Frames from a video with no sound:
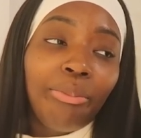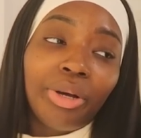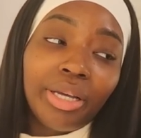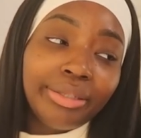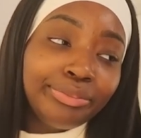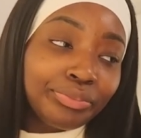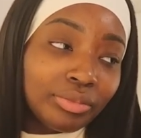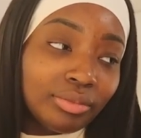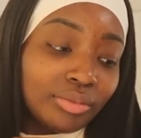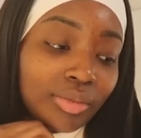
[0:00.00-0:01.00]
But
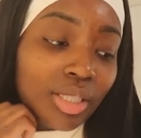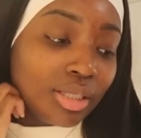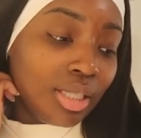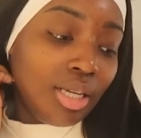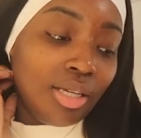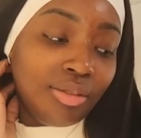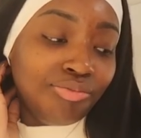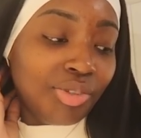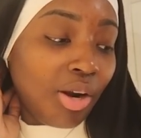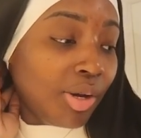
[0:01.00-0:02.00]

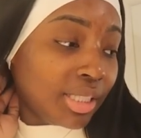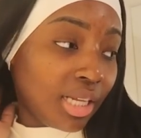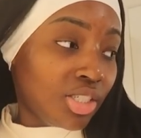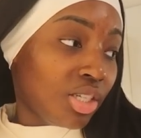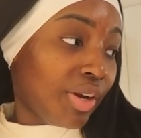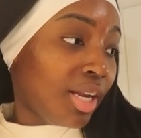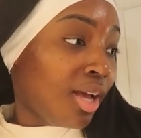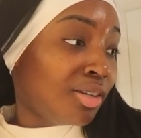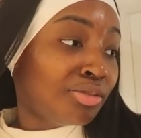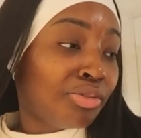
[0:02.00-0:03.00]
listen i don't got the energy right
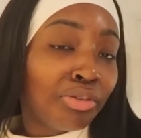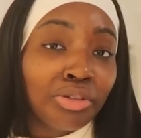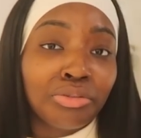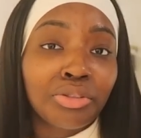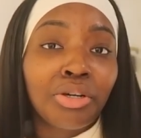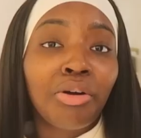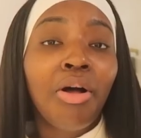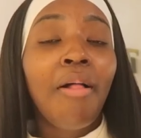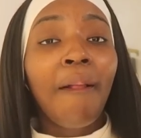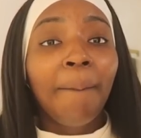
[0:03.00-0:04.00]
now for real for real
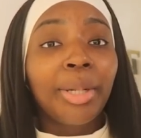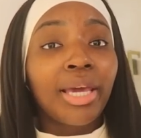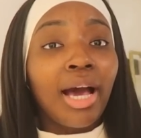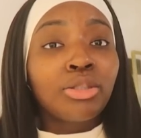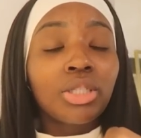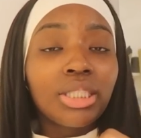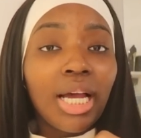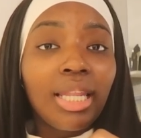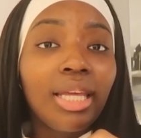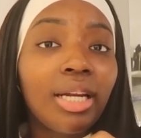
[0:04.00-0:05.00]
but yeah i'll talk to
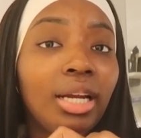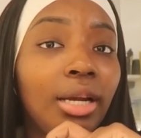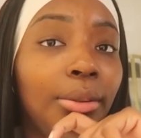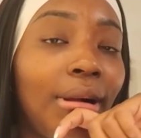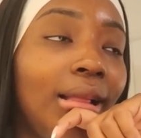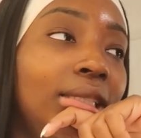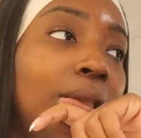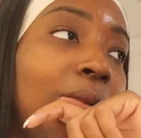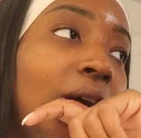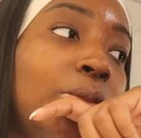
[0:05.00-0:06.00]
y'all later probably
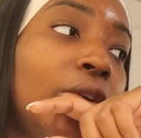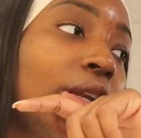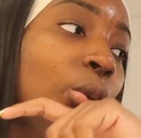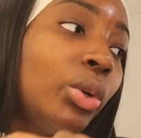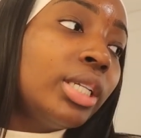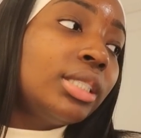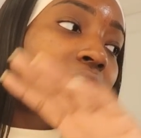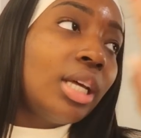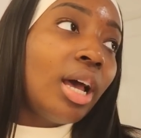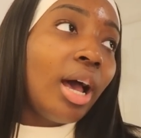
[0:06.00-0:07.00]
tomorrow morning once
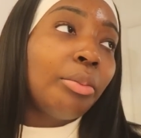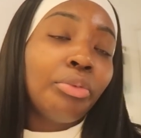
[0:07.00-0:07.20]
i'm